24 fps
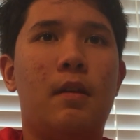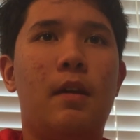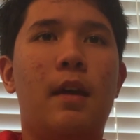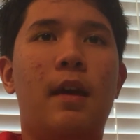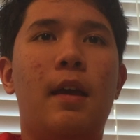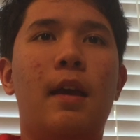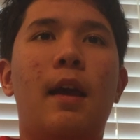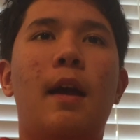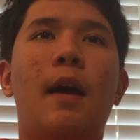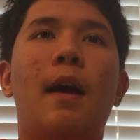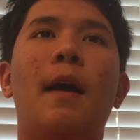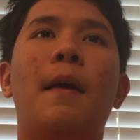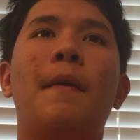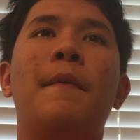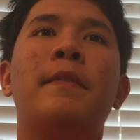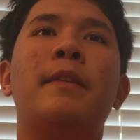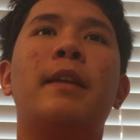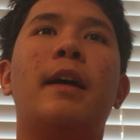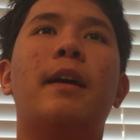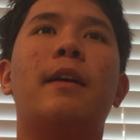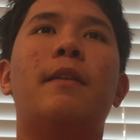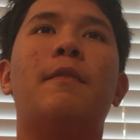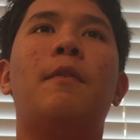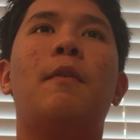
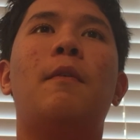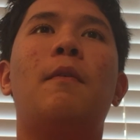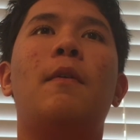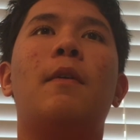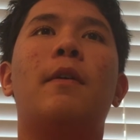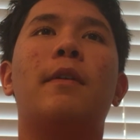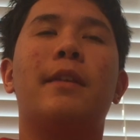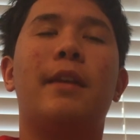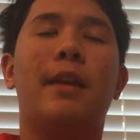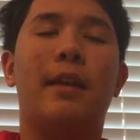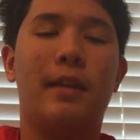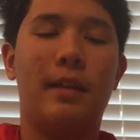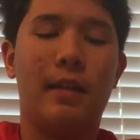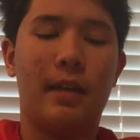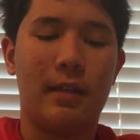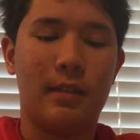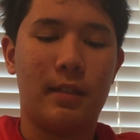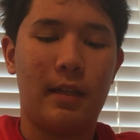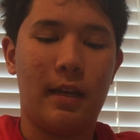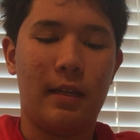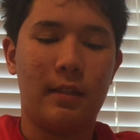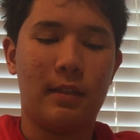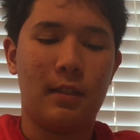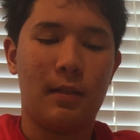
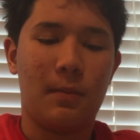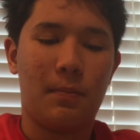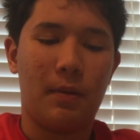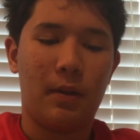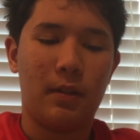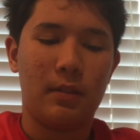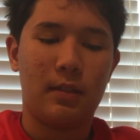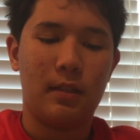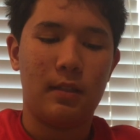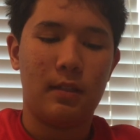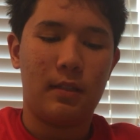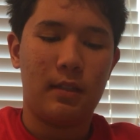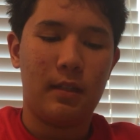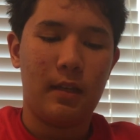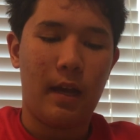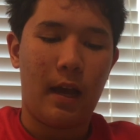Yes, antidepressants.